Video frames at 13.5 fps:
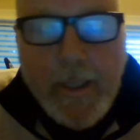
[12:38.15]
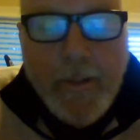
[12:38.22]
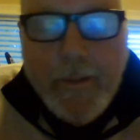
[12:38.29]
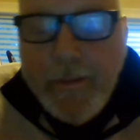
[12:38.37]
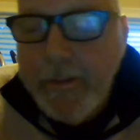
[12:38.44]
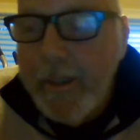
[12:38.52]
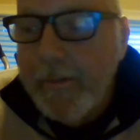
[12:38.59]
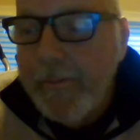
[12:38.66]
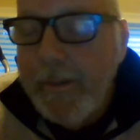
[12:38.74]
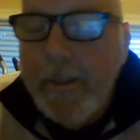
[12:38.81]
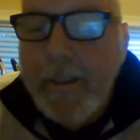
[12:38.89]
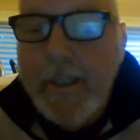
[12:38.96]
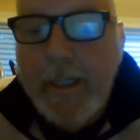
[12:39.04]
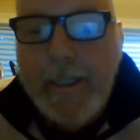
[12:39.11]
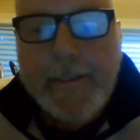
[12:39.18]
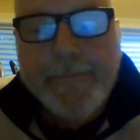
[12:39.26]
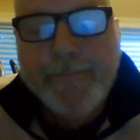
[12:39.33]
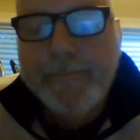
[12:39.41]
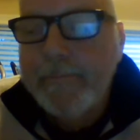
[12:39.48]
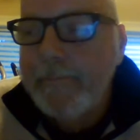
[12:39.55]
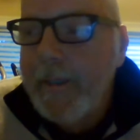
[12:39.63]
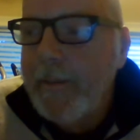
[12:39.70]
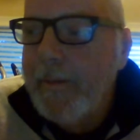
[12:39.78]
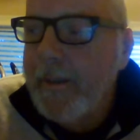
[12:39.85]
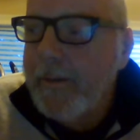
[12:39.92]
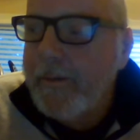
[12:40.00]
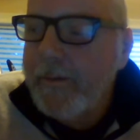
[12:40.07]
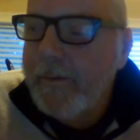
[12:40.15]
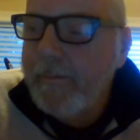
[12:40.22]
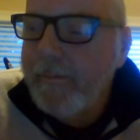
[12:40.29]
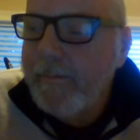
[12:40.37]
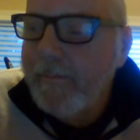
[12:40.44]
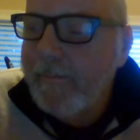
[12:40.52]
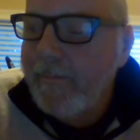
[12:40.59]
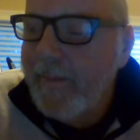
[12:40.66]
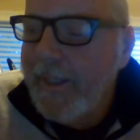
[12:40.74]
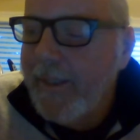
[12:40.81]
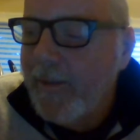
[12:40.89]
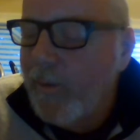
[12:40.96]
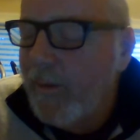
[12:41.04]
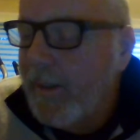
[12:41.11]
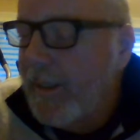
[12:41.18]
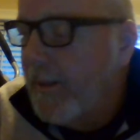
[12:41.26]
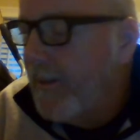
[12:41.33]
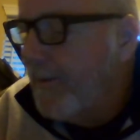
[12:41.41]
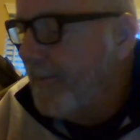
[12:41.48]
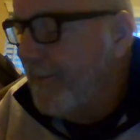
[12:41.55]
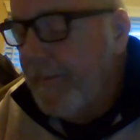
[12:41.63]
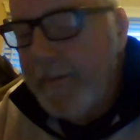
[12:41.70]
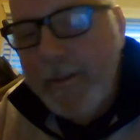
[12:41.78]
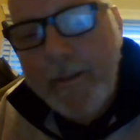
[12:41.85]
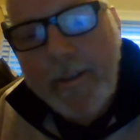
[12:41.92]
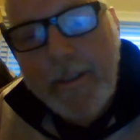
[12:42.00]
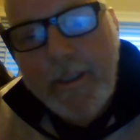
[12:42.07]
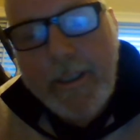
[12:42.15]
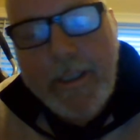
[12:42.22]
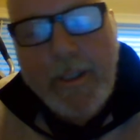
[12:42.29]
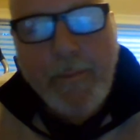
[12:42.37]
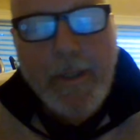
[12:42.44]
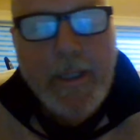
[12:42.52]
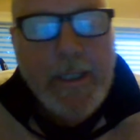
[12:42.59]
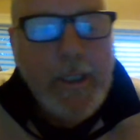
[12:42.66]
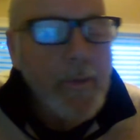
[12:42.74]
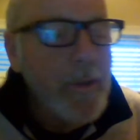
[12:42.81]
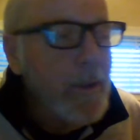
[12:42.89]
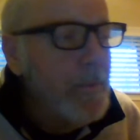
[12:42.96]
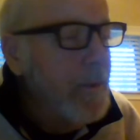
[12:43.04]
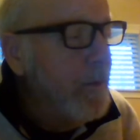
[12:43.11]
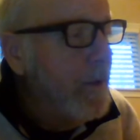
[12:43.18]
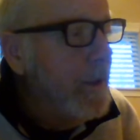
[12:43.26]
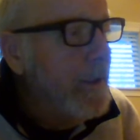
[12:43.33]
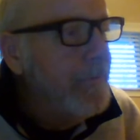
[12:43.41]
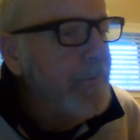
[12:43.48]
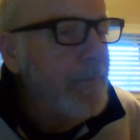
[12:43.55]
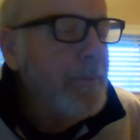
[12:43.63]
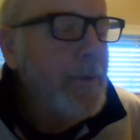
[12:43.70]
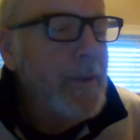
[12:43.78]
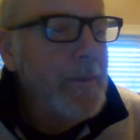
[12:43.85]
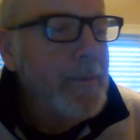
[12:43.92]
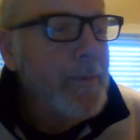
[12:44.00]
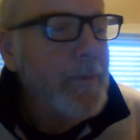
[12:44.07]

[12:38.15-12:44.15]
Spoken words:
county sheriff, young guy, maybe in his late 20s. Man, he grilled my wife, pulled up her